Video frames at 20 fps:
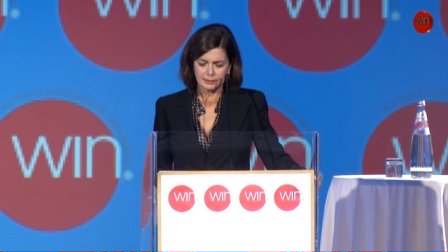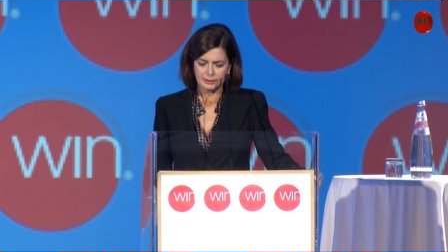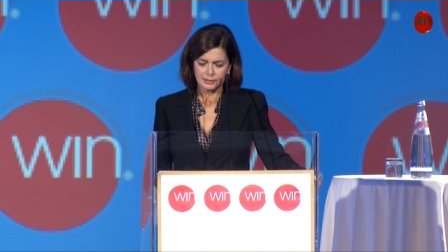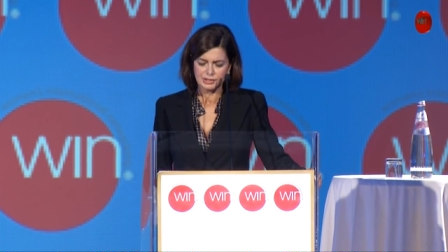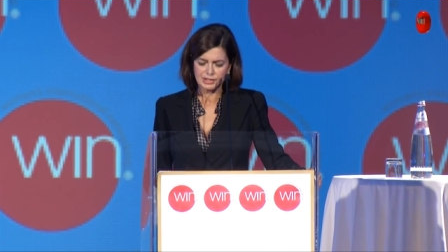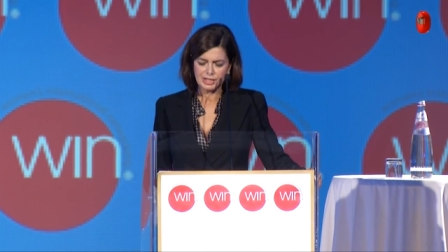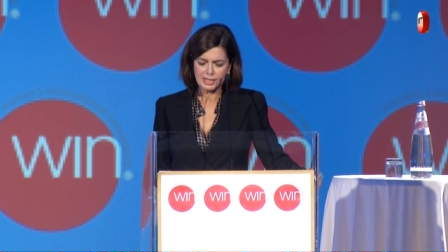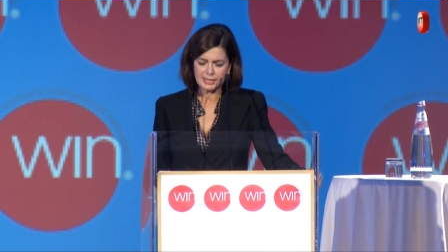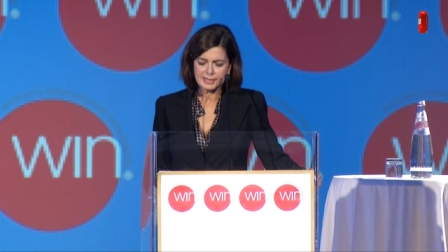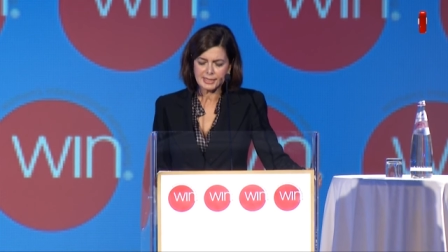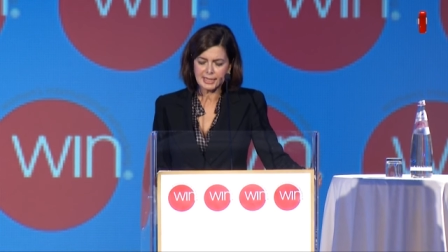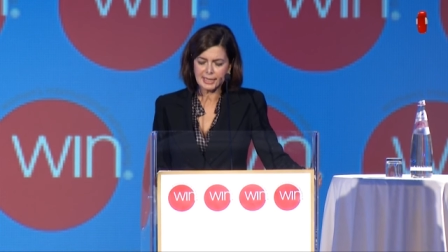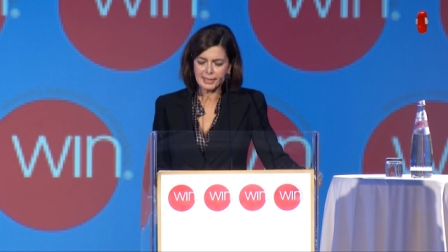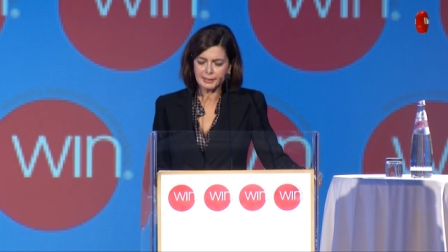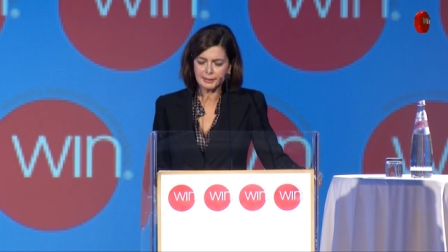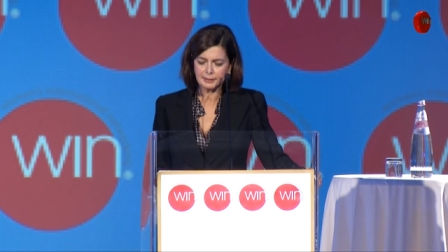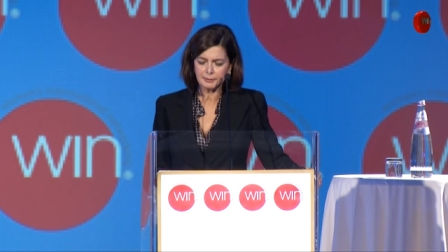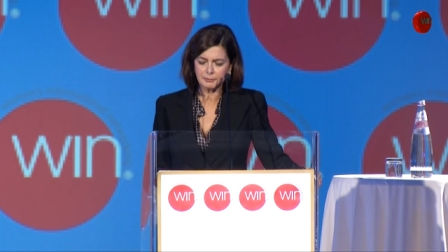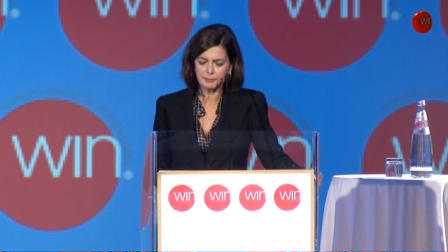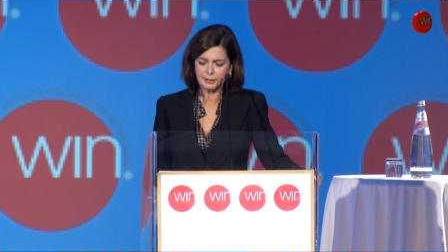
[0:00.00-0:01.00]
Just
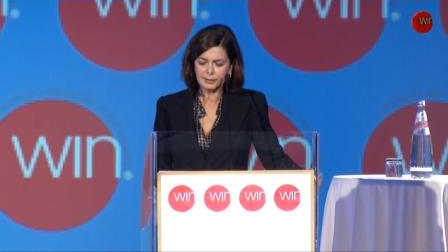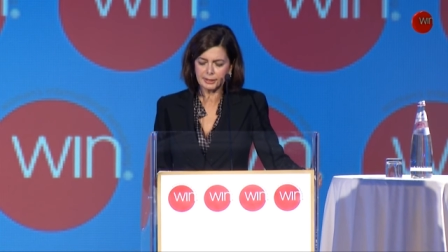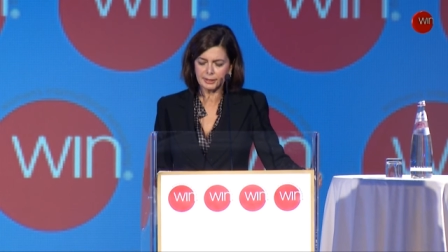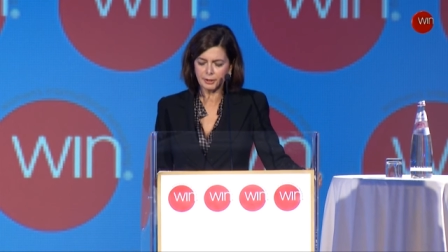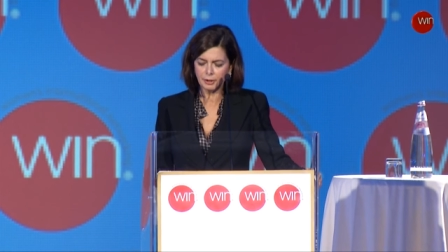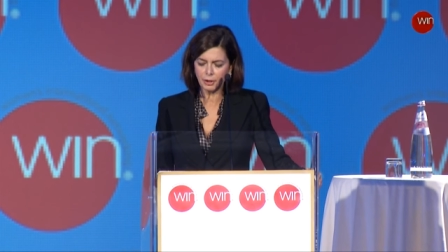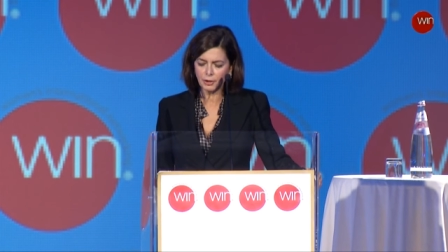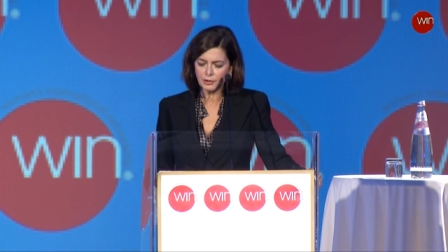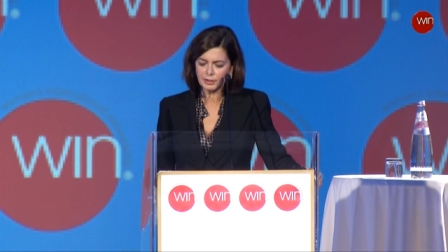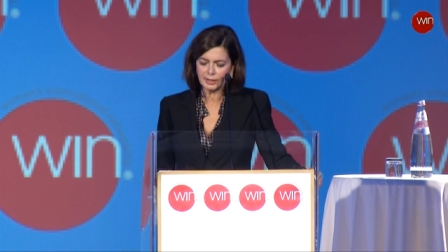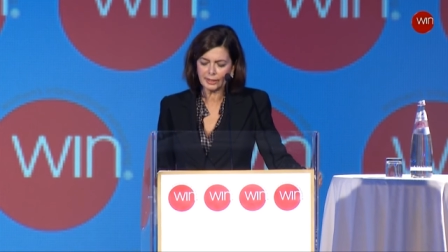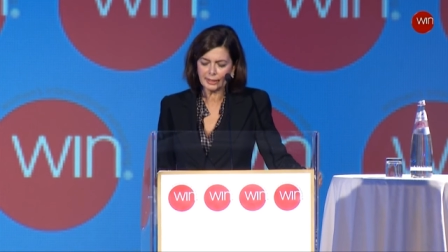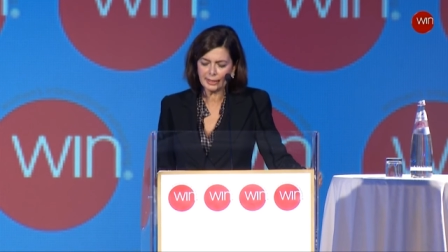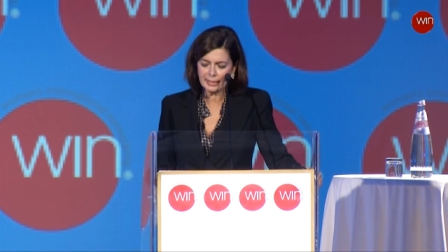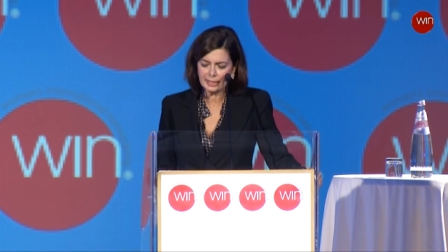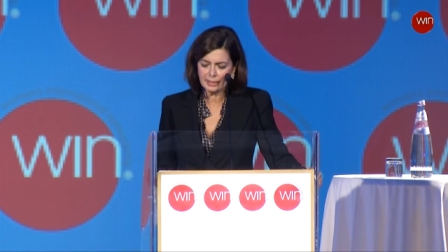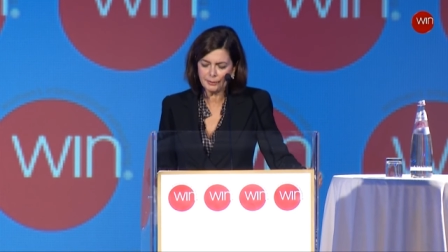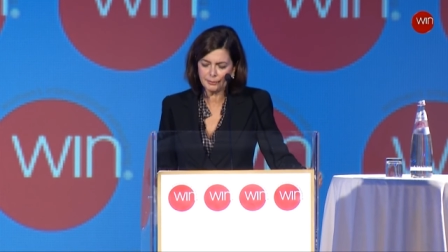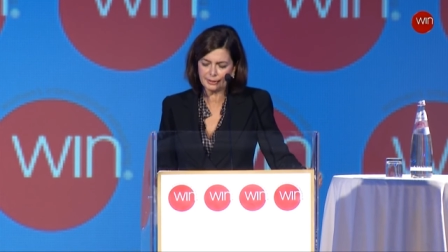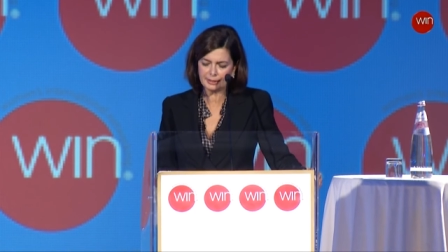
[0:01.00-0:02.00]
like we cannot
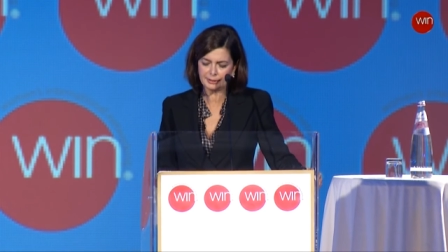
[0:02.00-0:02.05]
claim